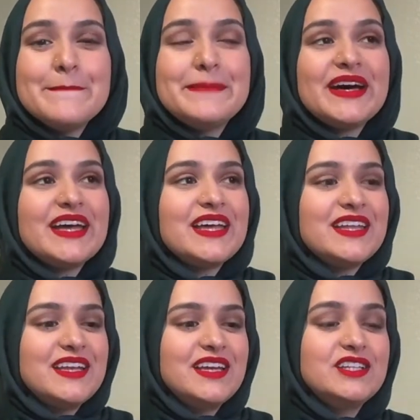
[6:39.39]

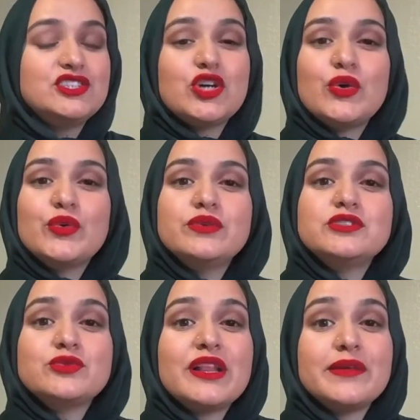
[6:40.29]
But
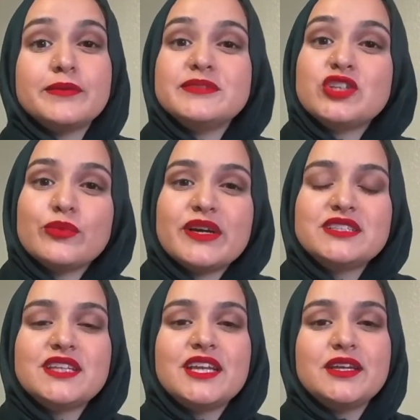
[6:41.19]
don't dwell on them so
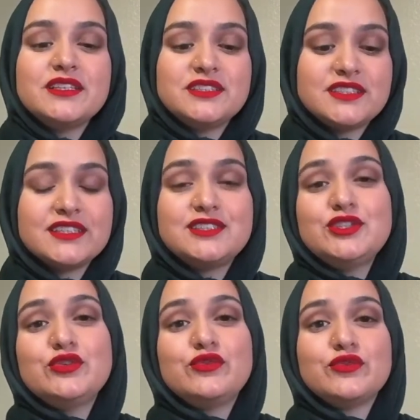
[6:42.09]
much that it stunts
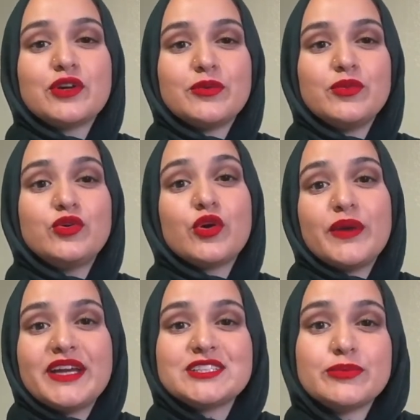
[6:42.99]
you from
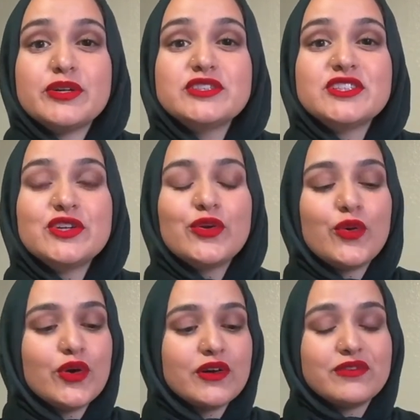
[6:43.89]
growing as a person
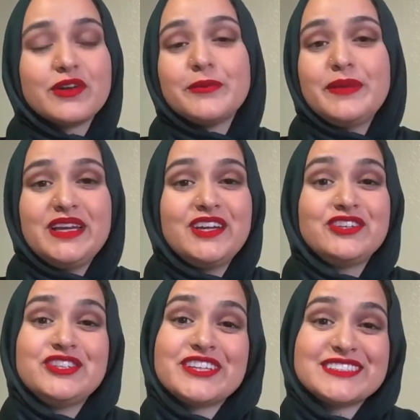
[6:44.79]
or from making
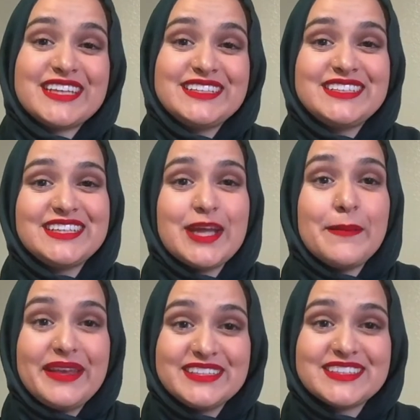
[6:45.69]
your 2018
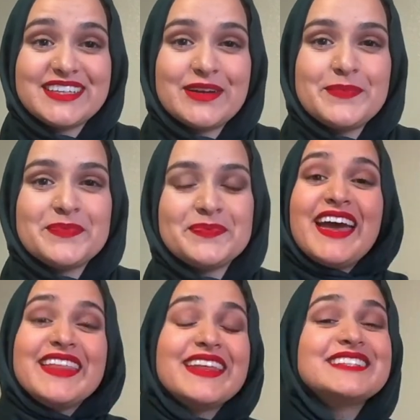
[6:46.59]
amazing.
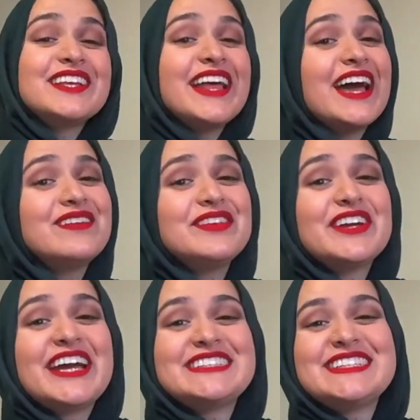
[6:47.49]
And that's all I have for
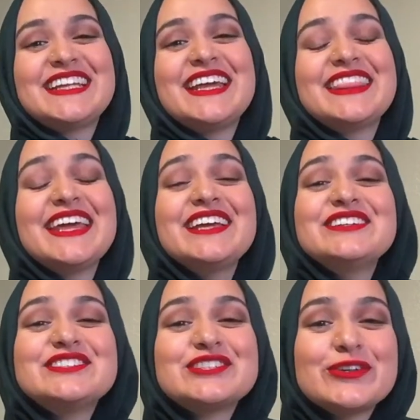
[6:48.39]
you guys today. Thank
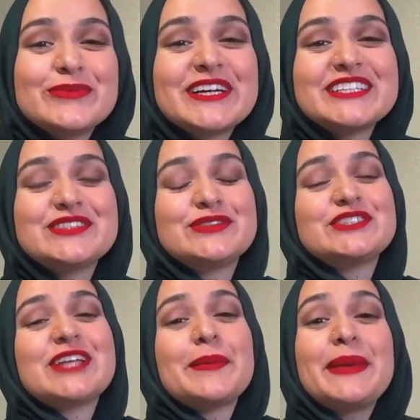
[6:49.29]
you so much for
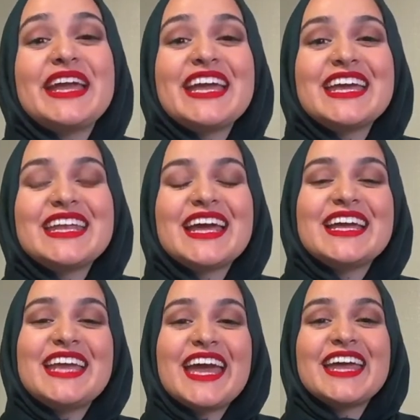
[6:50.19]
stopping in.
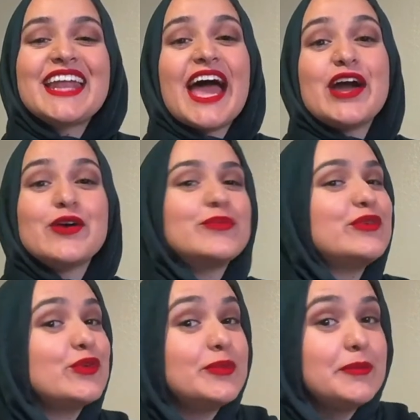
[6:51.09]
Again, I
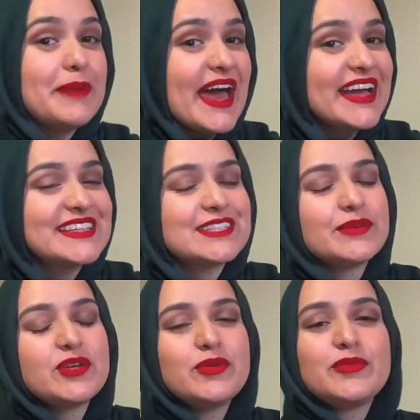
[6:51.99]
hope you will be back, because
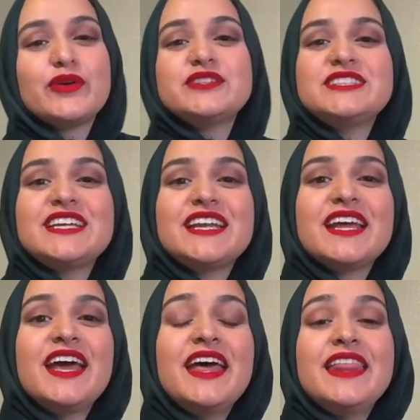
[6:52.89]
I'm going to be
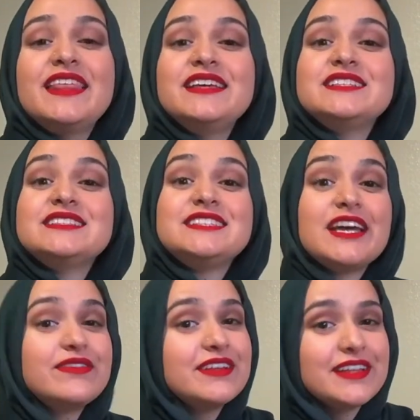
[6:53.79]
posting these
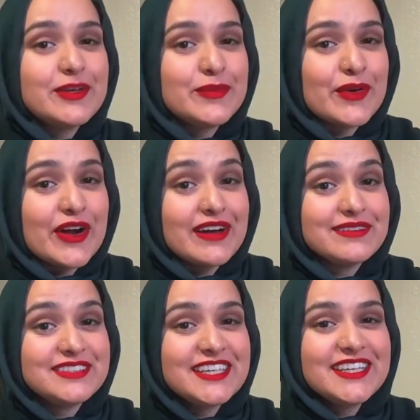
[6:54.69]
definitely more
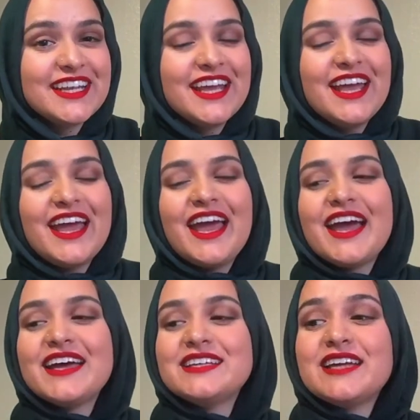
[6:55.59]
often.
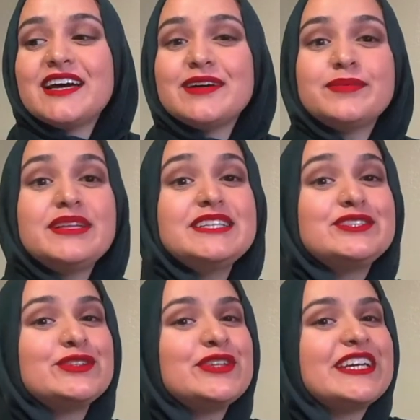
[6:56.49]
And
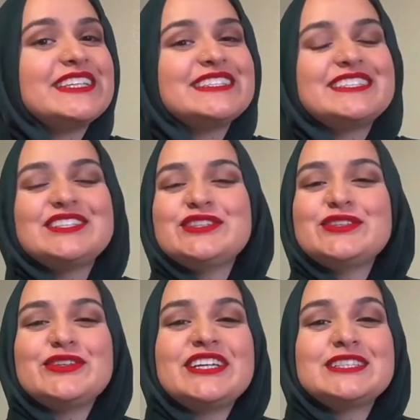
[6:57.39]
please tune in
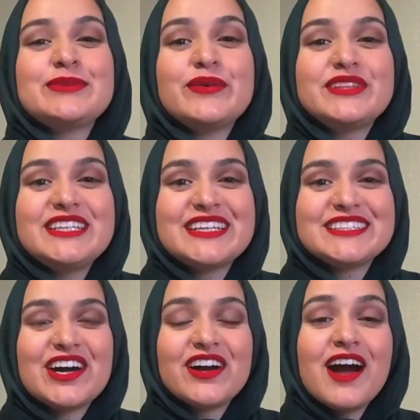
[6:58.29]
to
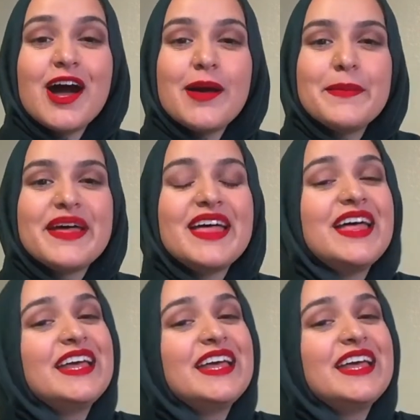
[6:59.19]
inspowithtina.com.